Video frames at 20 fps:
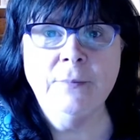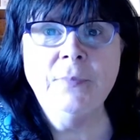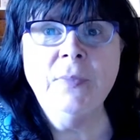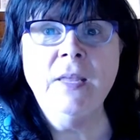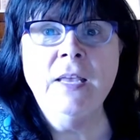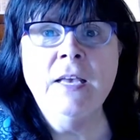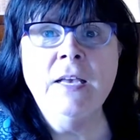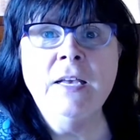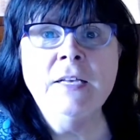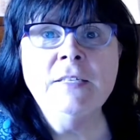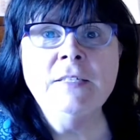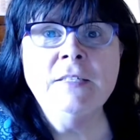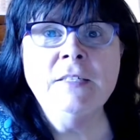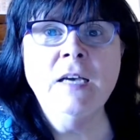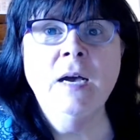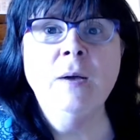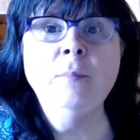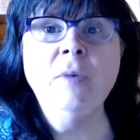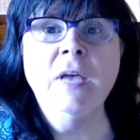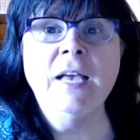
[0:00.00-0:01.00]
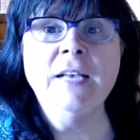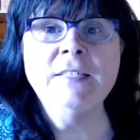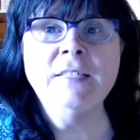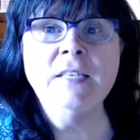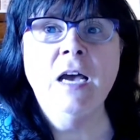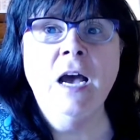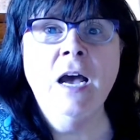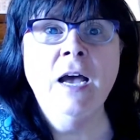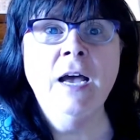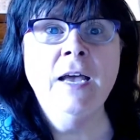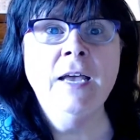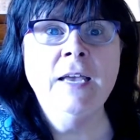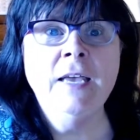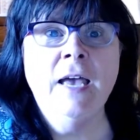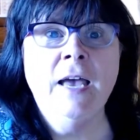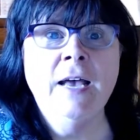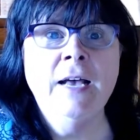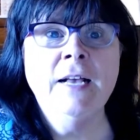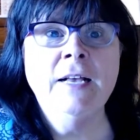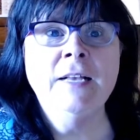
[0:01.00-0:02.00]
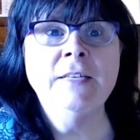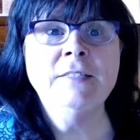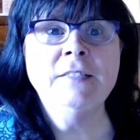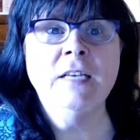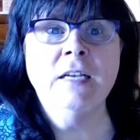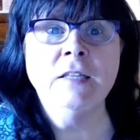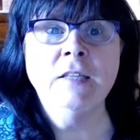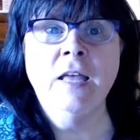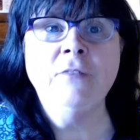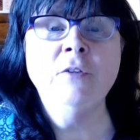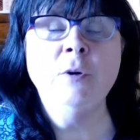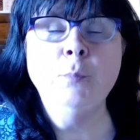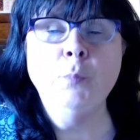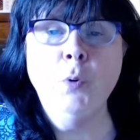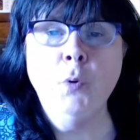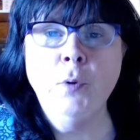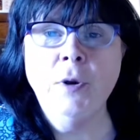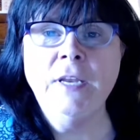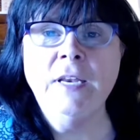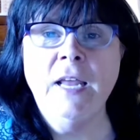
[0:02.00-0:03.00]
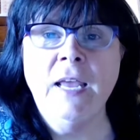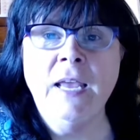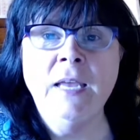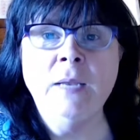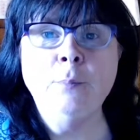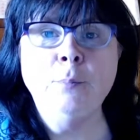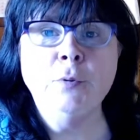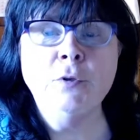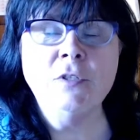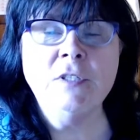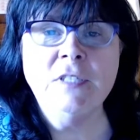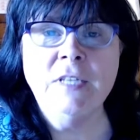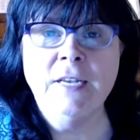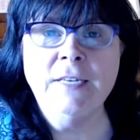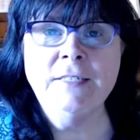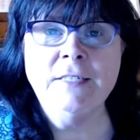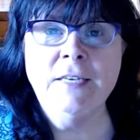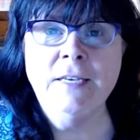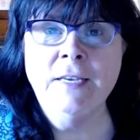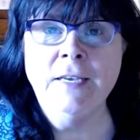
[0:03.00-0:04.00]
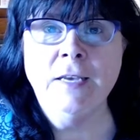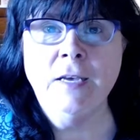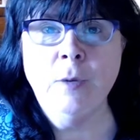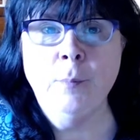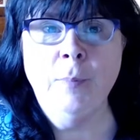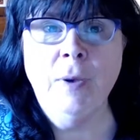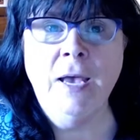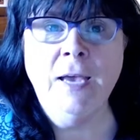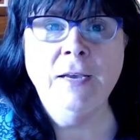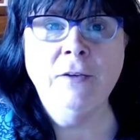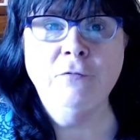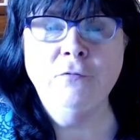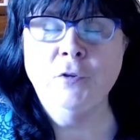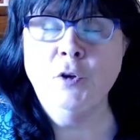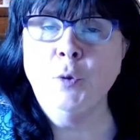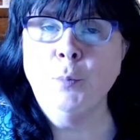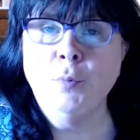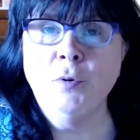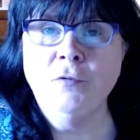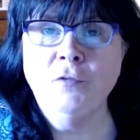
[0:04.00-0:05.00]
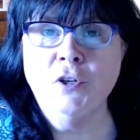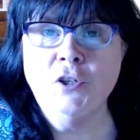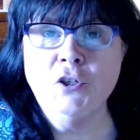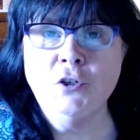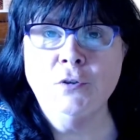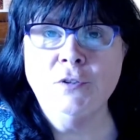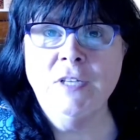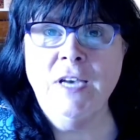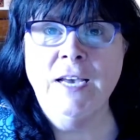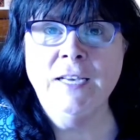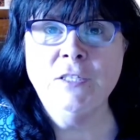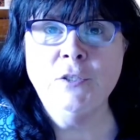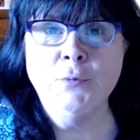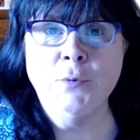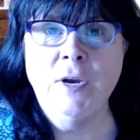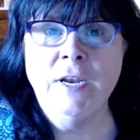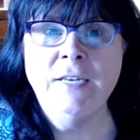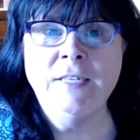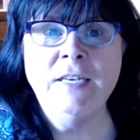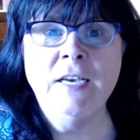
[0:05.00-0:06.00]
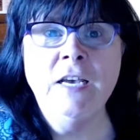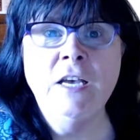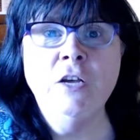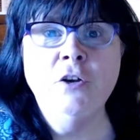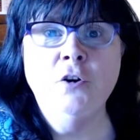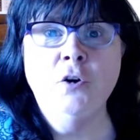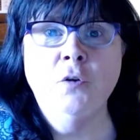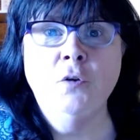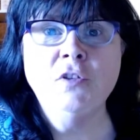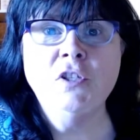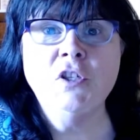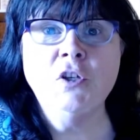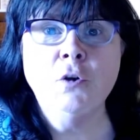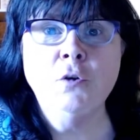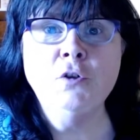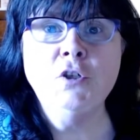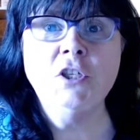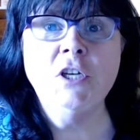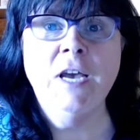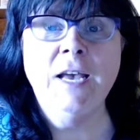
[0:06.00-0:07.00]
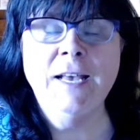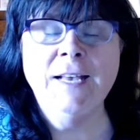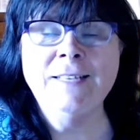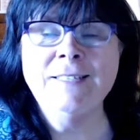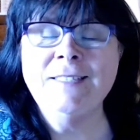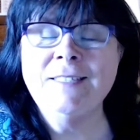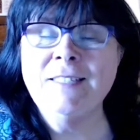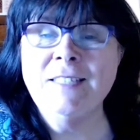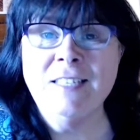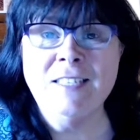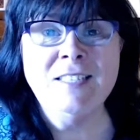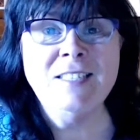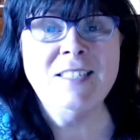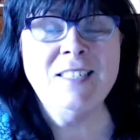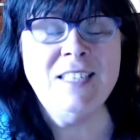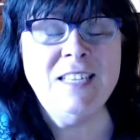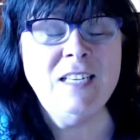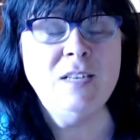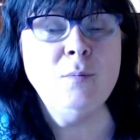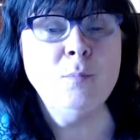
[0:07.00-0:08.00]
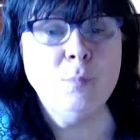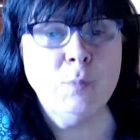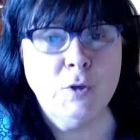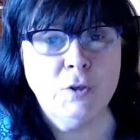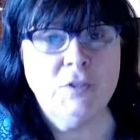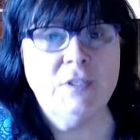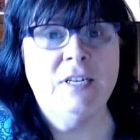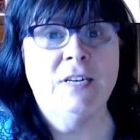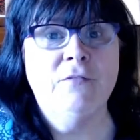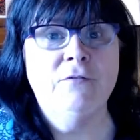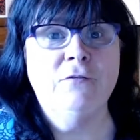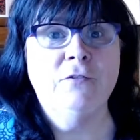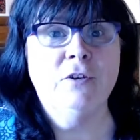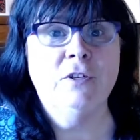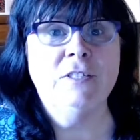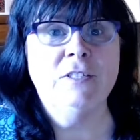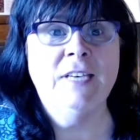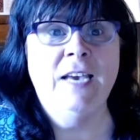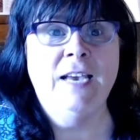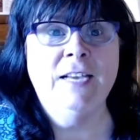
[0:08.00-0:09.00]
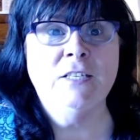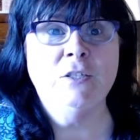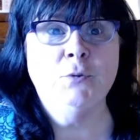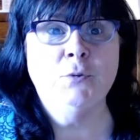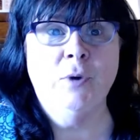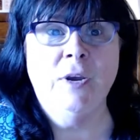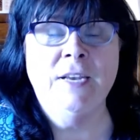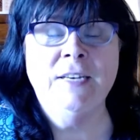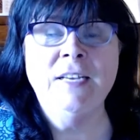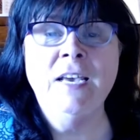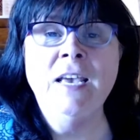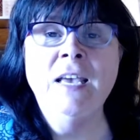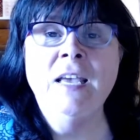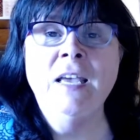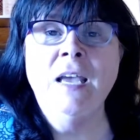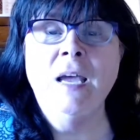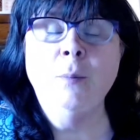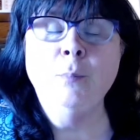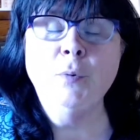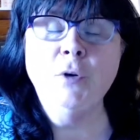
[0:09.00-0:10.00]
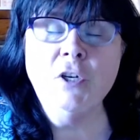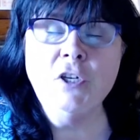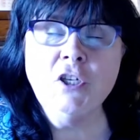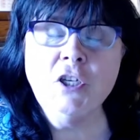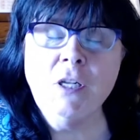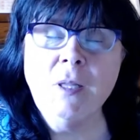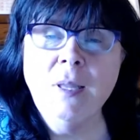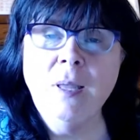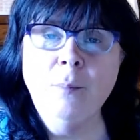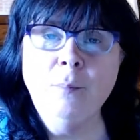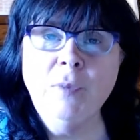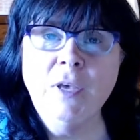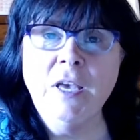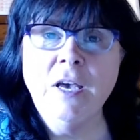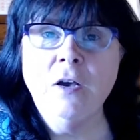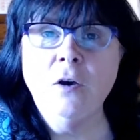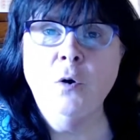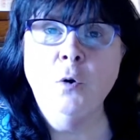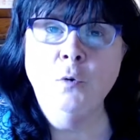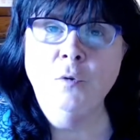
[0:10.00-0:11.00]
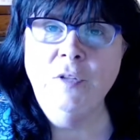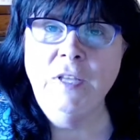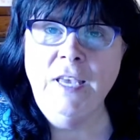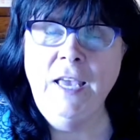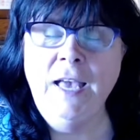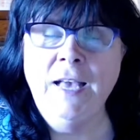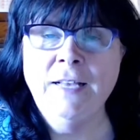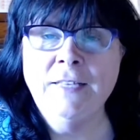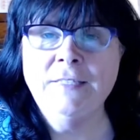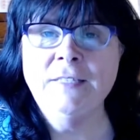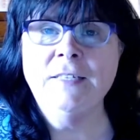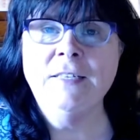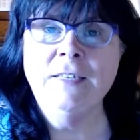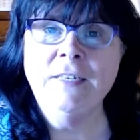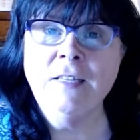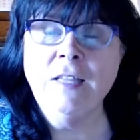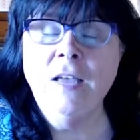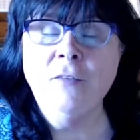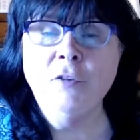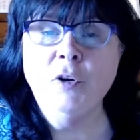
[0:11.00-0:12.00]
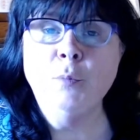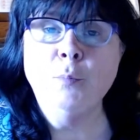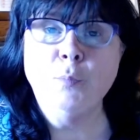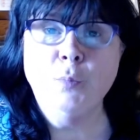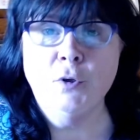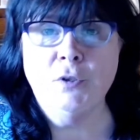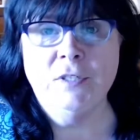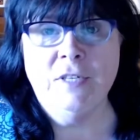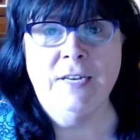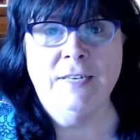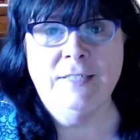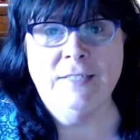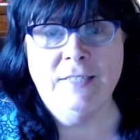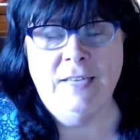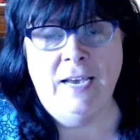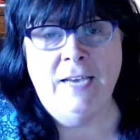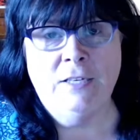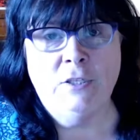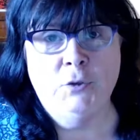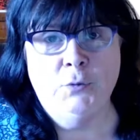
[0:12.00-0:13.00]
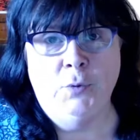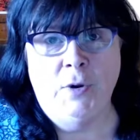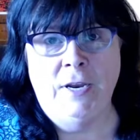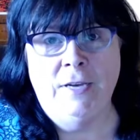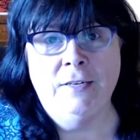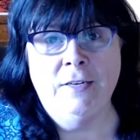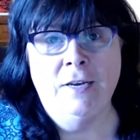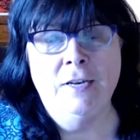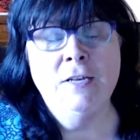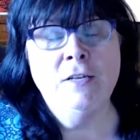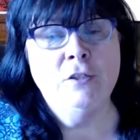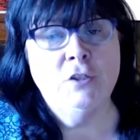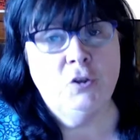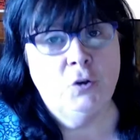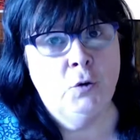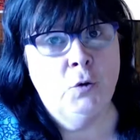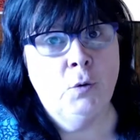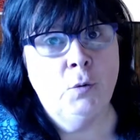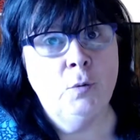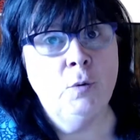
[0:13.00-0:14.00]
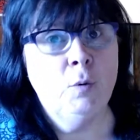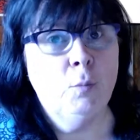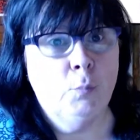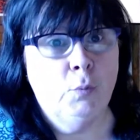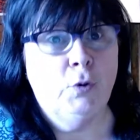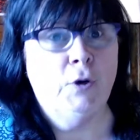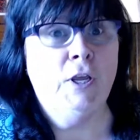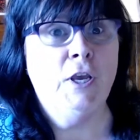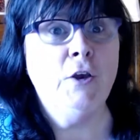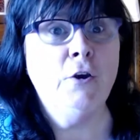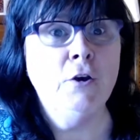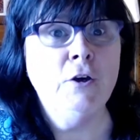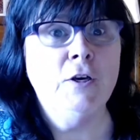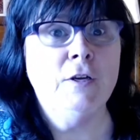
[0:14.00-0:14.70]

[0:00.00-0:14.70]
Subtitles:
Some as high as 11.8% in Quebec for a provincial tax rate. Nova Scotia has 16% for a tax rate, and British Columbia only has an 11% tax rate, so pretty good.